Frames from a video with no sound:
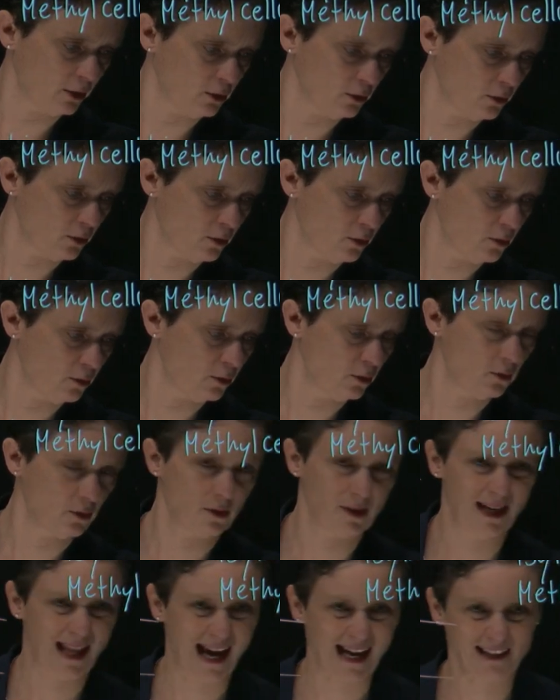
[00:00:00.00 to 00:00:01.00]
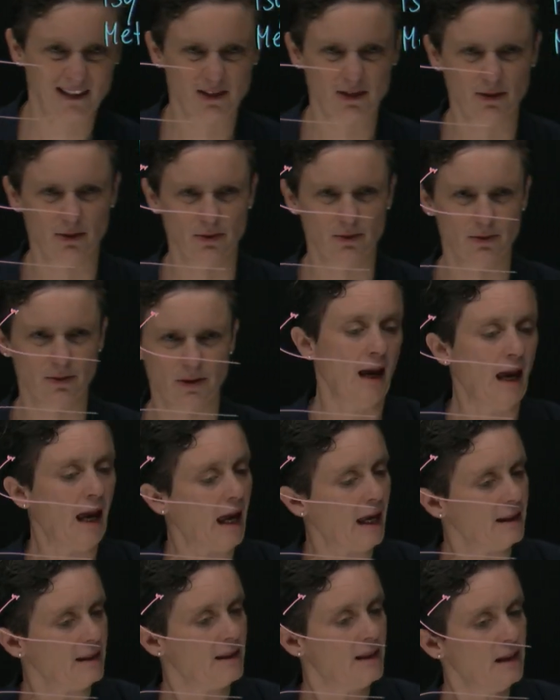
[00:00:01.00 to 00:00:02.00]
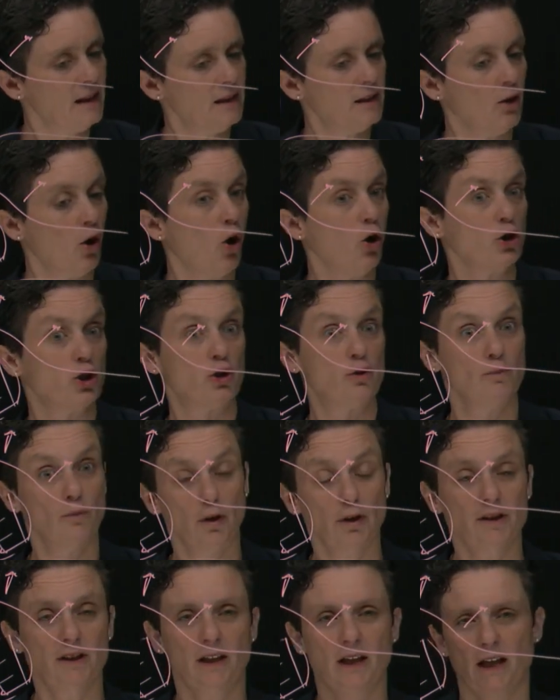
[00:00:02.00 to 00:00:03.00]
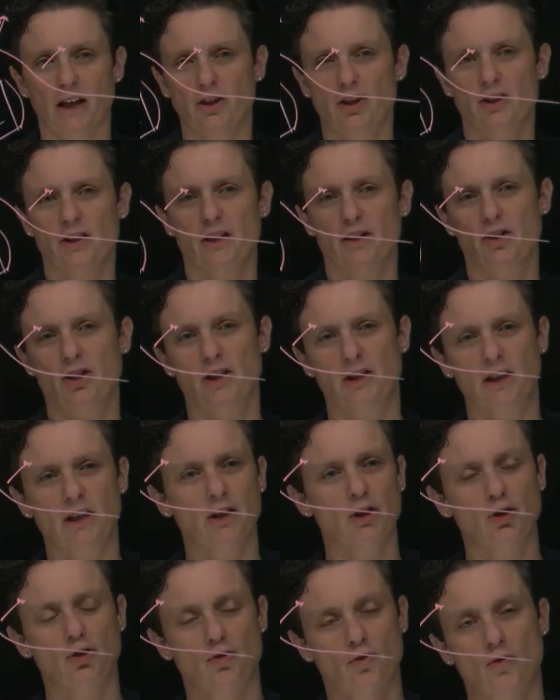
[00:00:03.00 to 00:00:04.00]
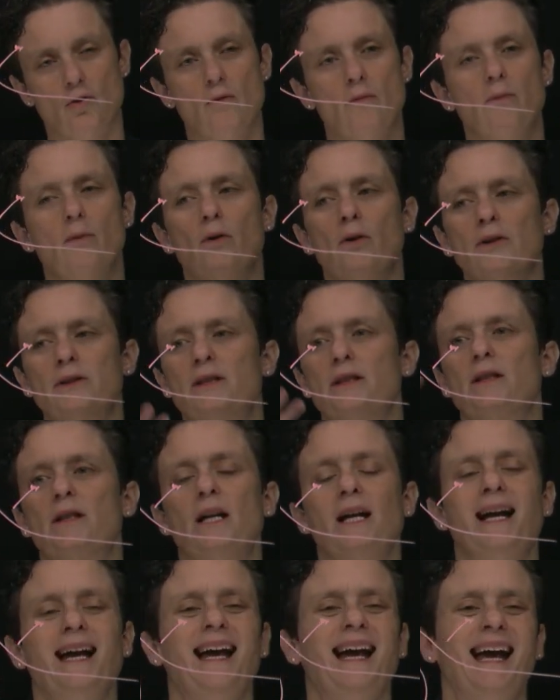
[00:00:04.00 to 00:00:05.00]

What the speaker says: glycol or lactulose. And these osmotic agents are just going to draw water,